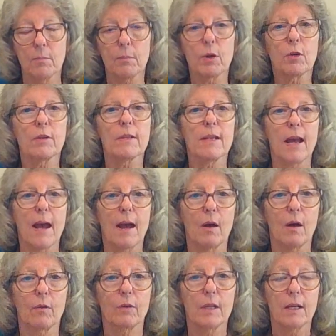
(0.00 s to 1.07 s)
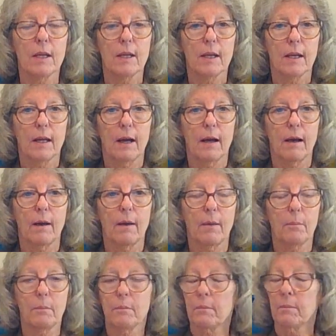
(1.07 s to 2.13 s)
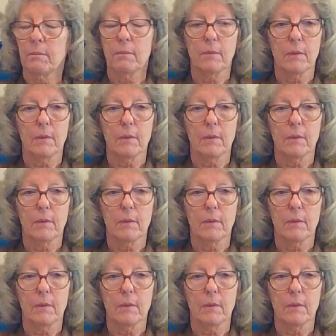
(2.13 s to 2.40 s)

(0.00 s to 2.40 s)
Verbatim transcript: burned down. Um,